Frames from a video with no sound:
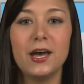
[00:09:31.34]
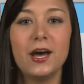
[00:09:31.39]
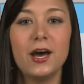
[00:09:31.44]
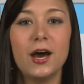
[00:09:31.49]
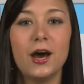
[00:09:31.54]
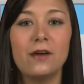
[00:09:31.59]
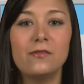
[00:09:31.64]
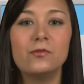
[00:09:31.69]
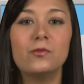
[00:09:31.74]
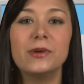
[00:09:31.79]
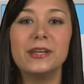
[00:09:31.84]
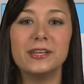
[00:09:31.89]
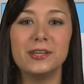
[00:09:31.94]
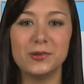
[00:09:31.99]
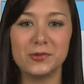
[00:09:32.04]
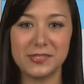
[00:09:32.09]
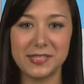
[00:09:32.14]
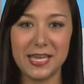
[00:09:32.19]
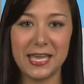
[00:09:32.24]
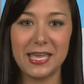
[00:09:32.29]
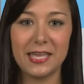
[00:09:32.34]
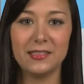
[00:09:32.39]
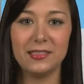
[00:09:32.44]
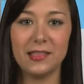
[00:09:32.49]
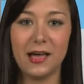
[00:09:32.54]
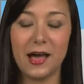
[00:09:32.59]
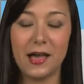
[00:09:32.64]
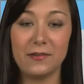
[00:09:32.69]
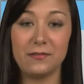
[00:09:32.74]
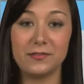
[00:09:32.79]
of Windows 8
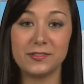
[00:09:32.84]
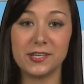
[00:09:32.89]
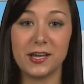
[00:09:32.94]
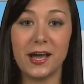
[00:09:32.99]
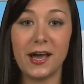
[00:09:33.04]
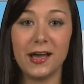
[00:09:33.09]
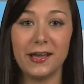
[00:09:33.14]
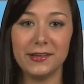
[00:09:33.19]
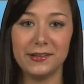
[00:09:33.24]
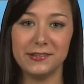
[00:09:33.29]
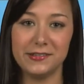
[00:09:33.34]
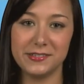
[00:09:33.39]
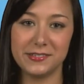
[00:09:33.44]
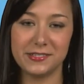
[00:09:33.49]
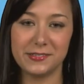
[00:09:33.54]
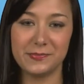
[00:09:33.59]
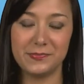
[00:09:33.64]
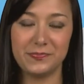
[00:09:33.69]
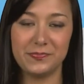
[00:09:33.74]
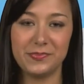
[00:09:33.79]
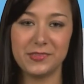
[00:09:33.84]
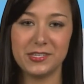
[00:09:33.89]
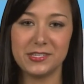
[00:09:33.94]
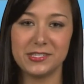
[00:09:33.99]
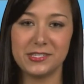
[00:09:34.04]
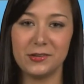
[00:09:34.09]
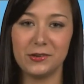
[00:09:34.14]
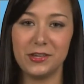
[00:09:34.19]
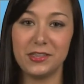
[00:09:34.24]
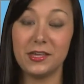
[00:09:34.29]
Live tiles.
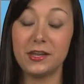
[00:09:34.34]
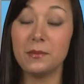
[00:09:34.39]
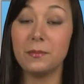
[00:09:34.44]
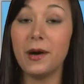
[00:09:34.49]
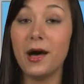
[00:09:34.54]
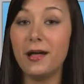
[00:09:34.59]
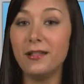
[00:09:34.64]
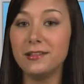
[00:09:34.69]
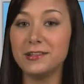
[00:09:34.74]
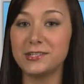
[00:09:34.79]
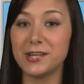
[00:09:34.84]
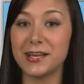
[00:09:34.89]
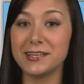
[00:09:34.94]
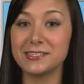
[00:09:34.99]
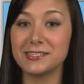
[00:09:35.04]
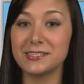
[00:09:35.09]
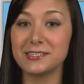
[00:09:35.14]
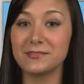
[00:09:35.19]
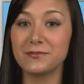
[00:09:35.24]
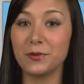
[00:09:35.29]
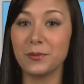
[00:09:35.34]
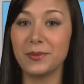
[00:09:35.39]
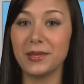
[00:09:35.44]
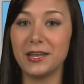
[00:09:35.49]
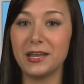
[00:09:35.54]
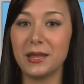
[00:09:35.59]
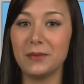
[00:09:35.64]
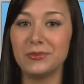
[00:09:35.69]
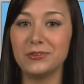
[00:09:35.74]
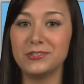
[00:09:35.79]
Siri then apologizes for
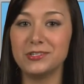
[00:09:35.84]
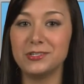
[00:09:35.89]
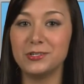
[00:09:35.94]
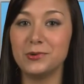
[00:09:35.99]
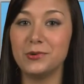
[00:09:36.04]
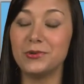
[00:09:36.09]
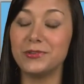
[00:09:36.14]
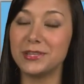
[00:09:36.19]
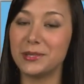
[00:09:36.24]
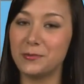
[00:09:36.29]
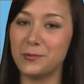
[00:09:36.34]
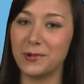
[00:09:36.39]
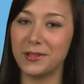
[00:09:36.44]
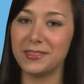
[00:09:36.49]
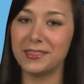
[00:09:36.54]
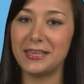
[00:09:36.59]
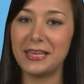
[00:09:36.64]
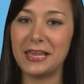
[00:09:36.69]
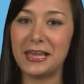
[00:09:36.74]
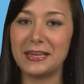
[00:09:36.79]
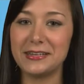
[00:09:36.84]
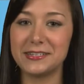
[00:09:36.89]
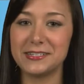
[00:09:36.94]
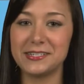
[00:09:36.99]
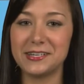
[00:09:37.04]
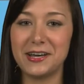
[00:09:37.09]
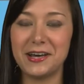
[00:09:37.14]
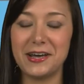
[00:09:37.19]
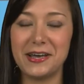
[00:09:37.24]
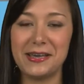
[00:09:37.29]
being able to do only one thing at a
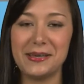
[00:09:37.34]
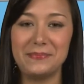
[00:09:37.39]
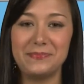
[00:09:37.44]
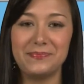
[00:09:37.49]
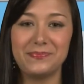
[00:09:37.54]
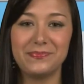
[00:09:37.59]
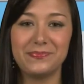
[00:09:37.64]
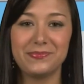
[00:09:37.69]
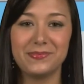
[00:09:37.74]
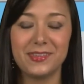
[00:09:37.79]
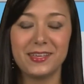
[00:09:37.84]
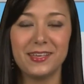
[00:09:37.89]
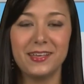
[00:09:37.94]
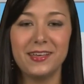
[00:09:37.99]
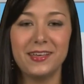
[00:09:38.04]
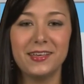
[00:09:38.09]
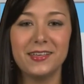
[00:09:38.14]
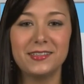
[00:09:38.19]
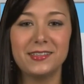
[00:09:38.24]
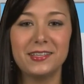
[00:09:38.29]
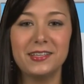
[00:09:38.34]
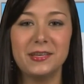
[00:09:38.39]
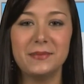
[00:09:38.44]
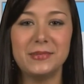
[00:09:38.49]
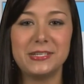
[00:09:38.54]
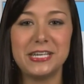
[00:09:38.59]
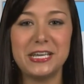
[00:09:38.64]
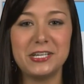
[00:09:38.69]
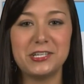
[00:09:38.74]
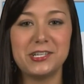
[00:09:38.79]
time. The
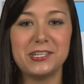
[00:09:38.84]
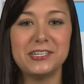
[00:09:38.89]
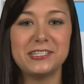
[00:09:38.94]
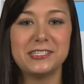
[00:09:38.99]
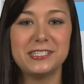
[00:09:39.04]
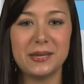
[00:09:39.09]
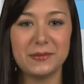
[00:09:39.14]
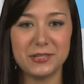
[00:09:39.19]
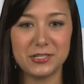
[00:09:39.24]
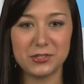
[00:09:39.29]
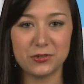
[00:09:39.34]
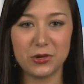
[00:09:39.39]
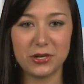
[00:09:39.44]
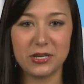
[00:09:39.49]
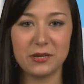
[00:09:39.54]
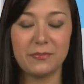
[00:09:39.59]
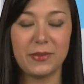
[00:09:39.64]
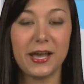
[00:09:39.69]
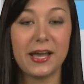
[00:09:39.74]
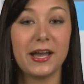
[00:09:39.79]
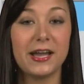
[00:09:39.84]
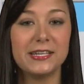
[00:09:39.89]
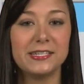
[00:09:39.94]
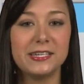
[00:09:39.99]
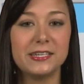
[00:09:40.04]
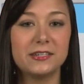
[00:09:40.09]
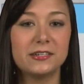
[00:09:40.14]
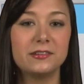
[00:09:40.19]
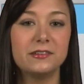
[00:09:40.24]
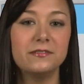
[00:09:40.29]
limitation is demonstrated by
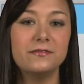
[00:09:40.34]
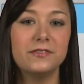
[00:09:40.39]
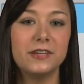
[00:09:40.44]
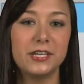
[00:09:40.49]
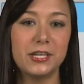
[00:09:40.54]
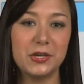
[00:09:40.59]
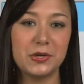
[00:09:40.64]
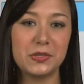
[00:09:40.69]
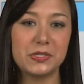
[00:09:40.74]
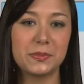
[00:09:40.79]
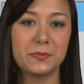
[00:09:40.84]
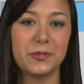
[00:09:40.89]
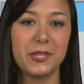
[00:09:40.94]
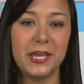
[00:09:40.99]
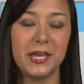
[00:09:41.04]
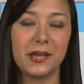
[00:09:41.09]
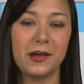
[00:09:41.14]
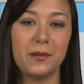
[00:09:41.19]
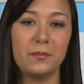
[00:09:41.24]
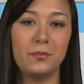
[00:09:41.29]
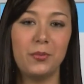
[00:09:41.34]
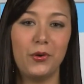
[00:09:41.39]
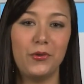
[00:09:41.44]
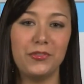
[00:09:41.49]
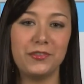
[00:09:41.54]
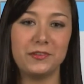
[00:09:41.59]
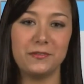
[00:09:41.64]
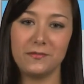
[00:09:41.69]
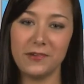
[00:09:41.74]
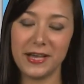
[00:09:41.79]
identical videos playing on
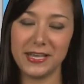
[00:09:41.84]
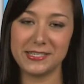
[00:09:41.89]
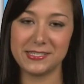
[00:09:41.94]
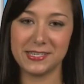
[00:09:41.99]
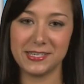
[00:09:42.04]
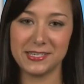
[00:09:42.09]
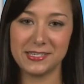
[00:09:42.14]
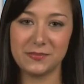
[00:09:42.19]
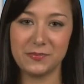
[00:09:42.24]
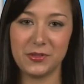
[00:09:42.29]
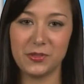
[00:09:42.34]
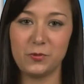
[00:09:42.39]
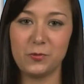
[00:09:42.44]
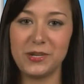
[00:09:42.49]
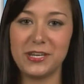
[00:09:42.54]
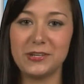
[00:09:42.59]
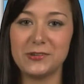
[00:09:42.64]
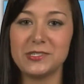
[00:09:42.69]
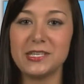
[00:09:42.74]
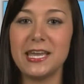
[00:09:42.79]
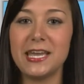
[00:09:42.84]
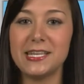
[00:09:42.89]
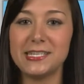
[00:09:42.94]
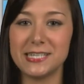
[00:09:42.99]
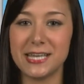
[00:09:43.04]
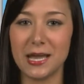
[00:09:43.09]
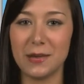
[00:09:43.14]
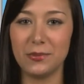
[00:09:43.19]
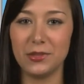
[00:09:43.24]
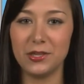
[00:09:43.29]
both devices, but the Windows 8
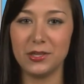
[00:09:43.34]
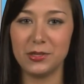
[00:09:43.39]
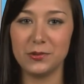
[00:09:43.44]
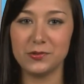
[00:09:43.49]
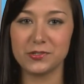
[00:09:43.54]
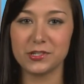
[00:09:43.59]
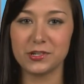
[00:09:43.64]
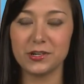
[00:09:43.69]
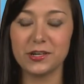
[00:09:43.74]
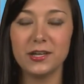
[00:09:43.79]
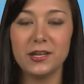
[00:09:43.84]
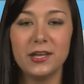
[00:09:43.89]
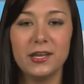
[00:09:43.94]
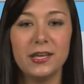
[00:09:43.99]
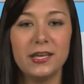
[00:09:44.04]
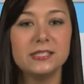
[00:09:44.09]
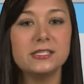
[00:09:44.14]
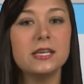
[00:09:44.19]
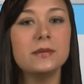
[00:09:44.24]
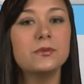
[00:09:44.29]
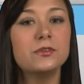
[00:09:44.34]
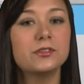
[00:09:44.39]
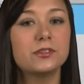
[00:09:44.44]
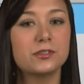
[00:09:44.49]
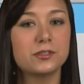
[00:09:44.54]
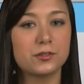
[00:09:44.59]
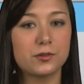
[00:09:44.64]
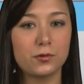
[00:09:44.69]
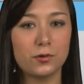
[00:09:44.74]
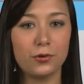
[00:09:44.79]
tablet user is able to
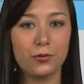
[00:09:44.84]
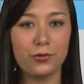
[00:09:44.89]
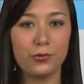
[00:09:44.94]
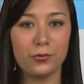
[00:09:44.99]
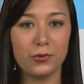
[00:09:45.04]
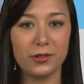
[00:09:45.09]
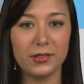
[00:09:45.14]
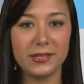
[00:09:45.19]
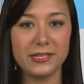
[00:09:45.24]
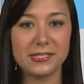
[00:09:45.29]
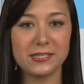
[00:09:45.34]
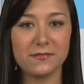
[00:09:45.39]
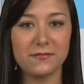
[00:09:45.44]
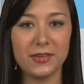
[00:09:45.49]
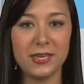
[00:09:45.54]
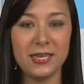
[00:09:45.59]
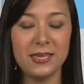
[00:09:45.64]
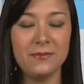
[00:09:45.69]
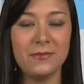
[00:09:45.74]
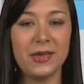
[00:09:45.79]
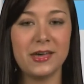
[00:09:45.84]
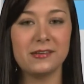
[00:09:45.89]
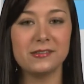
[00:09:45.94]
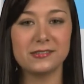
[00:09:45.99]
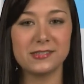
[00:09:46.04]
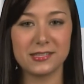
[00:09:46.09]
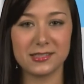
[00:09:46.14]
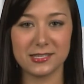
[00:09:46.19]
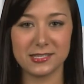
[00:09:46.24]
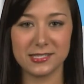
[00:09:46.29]
scroll through a list of
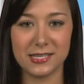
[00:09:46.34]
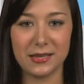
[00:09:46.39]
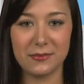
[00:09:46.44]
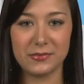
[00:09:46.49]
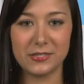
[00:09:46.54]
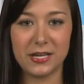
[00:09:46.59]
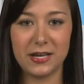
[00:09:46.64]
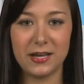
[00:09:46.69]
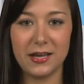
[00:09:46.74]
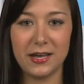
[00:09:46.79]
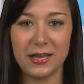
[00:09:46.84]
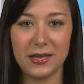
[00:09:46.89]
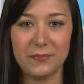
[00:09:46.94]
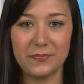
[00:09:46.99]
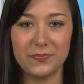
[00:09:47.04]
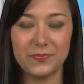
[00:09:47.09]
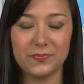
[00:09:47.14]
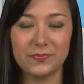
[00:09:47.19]
emails at the same time.